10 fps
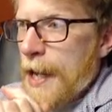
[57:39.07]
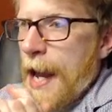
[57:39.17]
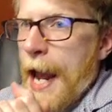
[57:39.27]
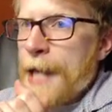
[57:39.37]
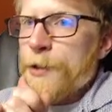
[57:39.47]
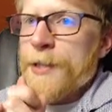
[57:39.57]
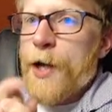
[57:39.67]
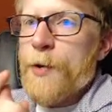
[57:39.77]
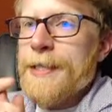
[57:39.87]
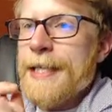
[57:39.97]
Adrian's
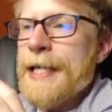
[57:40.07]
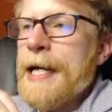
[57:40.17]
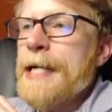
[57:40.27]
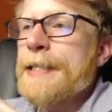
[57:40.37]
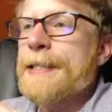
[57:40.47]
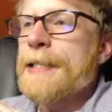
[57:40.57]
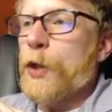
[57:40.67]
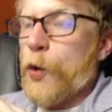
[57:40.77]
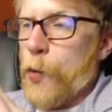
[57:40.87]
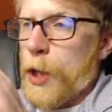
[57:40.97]
going D,
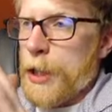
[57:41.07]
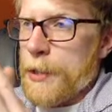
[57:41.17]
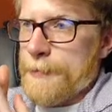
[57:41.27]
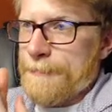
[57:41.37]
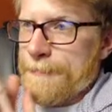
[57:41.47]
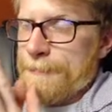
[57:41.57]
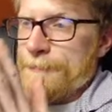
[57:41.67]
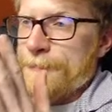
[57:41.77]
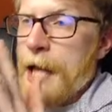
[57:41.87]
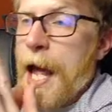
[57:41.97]
Silkworm.
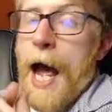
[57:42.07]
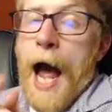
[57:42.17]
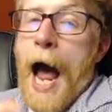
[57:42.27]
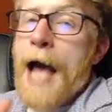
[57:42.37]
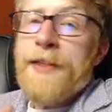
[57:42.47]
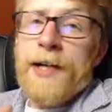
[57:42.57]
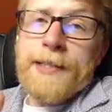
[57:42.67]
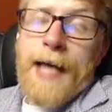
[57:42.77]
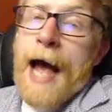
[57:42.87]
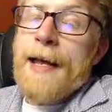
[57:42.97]

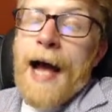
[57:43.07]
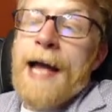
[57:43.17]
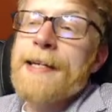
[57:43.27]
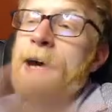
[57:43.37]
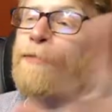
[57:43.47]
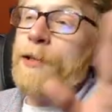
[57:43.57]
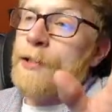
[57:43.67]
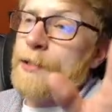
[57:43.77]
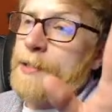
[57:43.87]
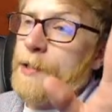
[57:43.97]
I never
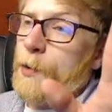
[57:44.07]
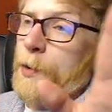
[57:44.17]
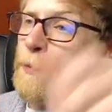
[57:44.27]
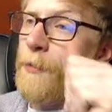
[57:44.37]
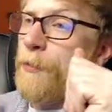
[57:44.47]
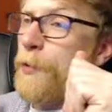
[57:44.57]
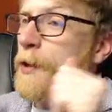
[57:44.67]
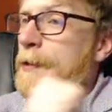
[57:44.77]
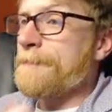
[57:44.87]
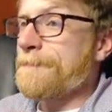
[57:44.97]
heard of Silkworm
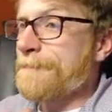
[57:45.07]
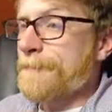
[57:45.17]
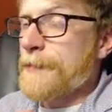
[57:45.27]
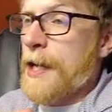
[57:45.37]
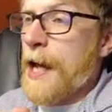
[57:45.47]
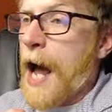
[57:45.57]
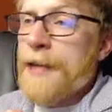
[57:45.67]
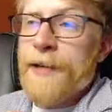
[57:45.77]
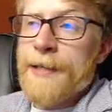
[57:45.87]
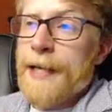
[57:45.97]
before.
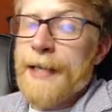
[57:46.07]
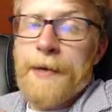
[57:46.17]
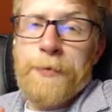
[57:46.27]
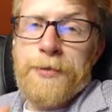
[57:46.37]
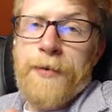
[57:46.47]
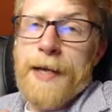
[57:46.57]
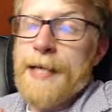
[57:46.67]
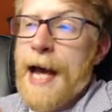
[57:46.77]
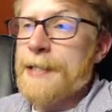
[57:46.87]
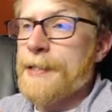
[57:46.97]
I thought that game was
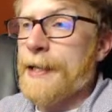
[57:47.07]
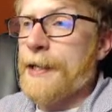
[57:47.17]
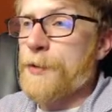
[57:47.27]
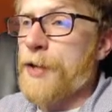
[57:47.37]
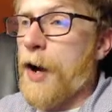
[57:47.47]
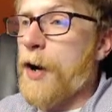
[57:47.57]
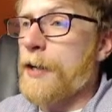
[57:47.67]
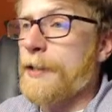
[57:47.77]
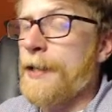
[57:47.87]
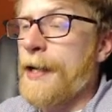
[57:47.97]
fantastic. It was
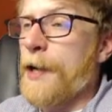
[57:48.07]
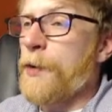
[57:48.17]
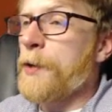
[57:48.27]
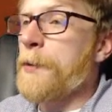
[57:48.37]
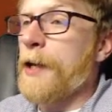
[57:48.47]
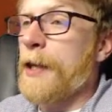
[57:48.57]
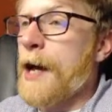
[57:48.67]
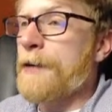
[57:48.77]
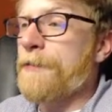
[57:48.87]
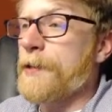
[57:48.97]
hard. It would have been a
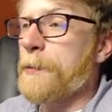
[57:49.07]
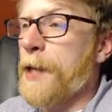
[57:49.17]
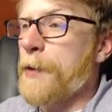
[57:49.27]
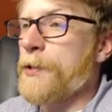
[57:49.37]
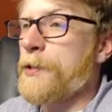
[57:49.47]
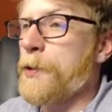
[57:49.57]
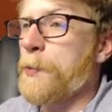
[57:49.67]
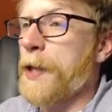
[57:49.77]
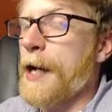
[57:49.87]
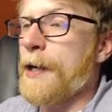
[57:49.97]
lot of fun to play with
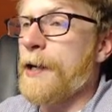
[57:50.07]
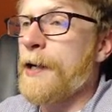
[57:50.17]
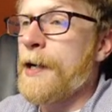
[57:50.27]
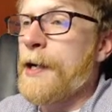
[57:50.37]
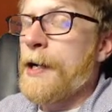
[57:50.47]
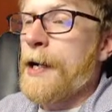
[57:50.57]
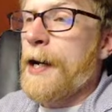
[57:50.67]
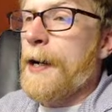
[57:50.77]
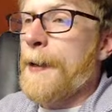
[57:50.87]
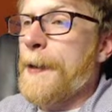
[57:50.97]
2-player.
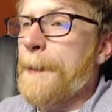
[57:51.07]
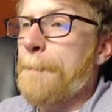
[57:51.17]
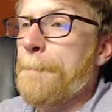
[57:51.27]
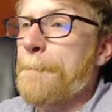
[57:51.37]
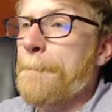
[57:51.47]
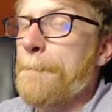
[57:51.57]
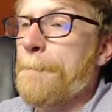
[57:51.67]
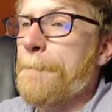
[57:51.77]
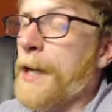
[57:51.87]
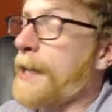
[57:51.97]
But
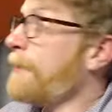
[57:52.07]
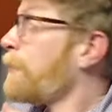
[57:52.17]
I never